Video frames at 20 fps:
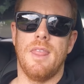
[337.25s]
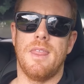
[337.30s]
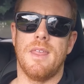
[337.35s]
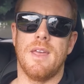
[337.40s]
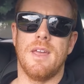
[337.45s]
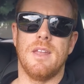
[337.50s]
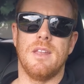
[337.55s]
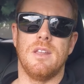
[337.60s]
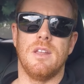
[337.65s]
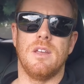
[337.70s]

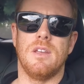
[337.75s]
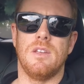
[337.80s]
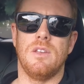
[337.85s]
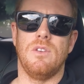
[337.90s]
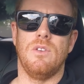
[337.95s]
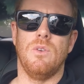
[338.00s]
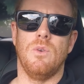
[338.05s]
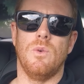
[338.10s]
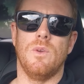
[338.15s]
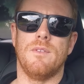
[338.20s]
then
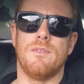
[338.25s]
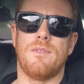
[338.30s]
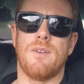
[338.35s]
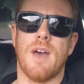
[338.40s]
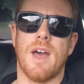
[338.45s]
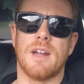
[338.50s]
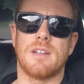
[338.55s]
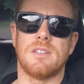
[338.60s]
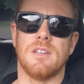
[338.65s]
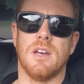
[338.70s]
you, in
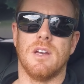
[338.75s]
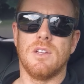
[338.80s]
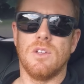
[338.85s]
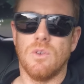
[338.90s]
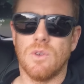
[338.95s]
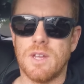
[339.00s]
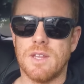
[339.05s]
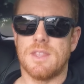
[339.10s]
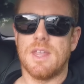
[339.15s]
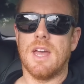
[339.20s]
fact,
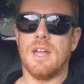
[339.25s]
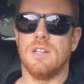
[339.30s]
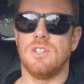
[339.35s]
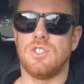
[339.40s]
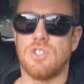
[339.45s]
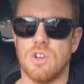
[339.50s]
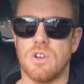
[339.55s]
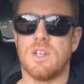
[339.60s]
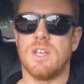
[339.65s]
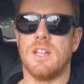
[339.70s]
you'll get that
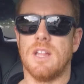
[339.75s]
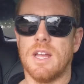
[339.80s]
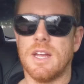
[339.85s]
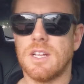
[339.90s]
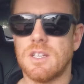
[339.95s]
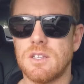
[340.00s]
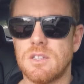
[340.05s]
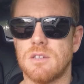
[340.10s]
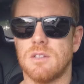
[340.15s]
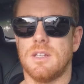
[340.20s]
jerky,
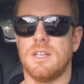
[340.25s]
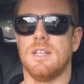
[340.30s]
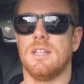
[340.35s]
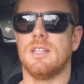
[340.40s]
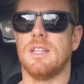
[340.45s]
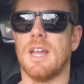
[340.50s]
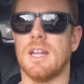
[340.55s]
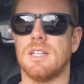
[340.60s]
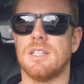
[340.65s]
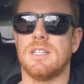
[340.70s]
like
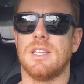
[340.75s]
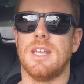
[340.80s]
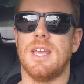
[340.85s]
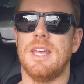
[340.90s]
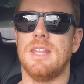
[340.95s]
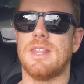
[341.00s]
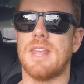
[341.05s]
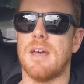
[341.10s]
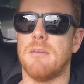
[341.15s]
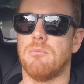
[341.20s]
that
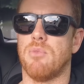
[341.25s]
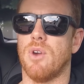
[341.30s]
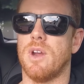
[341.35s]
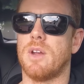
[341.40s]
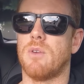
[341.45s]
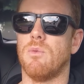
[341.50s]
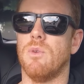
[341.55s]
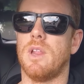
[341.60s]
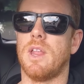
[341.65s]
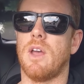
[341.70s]
hit that
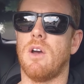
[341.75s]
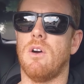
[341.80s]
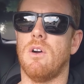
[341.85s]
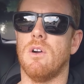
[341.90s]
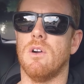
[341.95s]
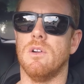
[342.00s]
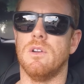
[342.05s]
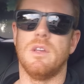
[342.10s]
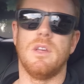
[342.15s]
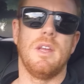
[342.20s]
brake really hard.